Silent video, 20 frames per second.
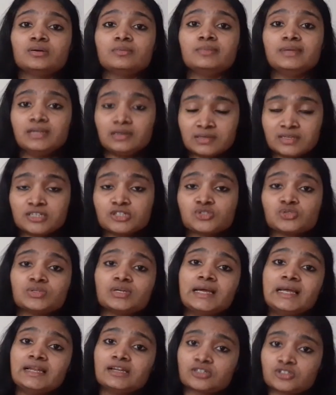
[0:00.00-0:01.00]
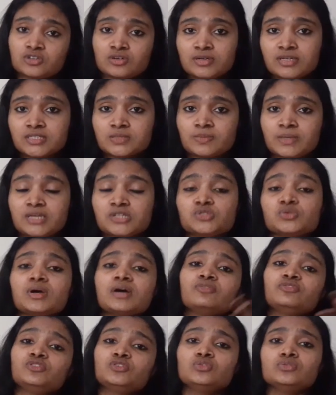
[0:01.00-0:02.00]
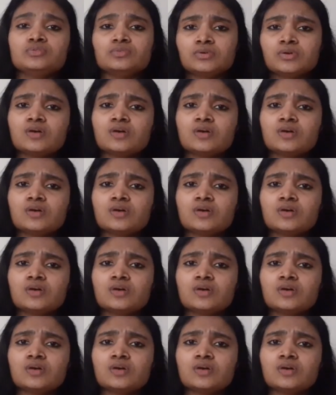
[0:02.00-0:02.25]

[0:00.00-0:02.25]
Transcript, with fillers: are belonging to the electronics branch you have to